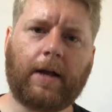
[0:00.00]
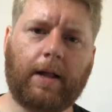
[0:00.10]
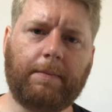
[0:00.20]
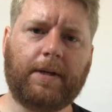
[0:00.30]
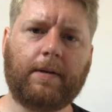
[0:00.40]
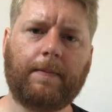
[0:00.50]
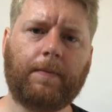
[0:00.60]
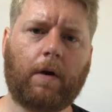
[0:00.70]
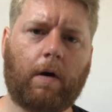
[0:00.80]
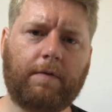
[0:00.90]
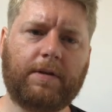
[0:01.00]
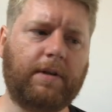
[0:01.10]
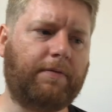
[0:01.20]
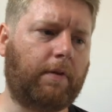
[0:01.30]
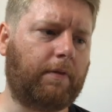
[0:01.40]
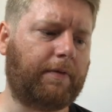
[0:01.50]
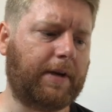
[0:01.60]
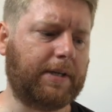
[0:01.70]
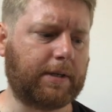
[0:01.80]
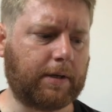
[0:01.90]
Helmet, obviously full
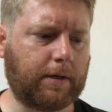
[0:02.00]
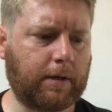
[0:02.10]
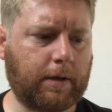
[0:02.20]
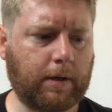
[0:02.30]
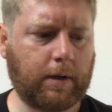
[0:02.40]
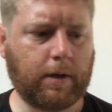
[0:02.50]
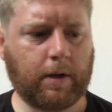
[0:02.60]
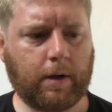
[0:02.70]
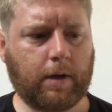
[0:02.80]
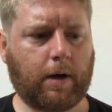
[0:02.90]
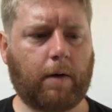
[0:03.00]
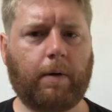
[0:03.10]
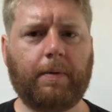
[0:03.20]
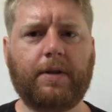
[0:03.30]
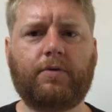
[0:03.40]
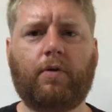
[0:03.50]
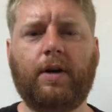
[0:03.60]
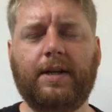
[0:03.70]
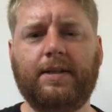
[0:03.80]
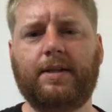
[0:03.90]
face. I went with this
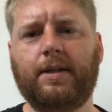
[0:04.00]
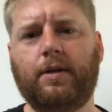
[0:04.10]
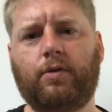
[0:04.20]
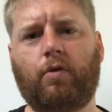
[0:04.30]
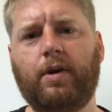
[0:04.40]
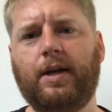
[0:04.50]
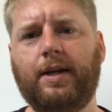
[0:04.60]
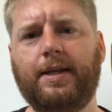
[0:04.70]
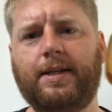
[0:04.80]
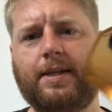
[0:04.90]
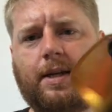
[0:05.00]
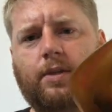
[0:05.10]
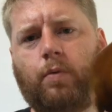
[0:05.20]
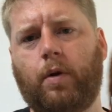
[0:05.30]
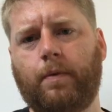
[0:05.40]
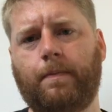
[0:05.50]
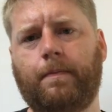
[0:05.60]
Troy Lee Designs one.